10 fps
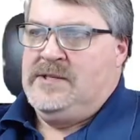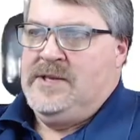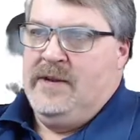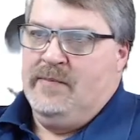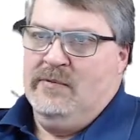
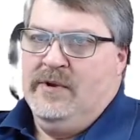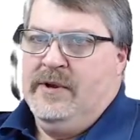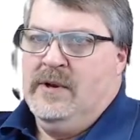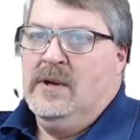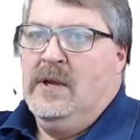up over
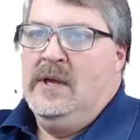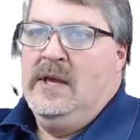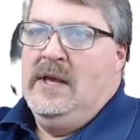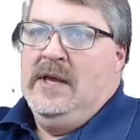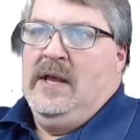here
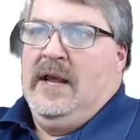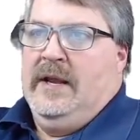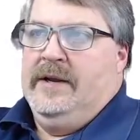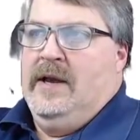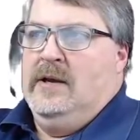
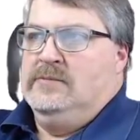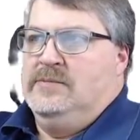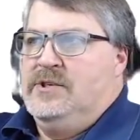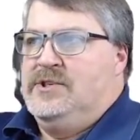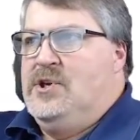and
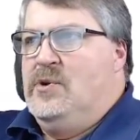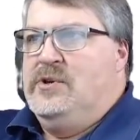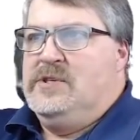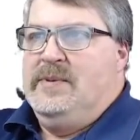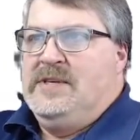just show you
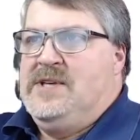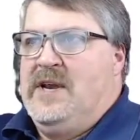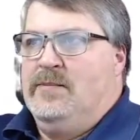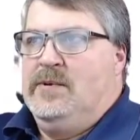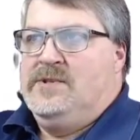some
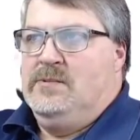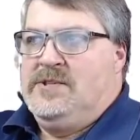examples of what some of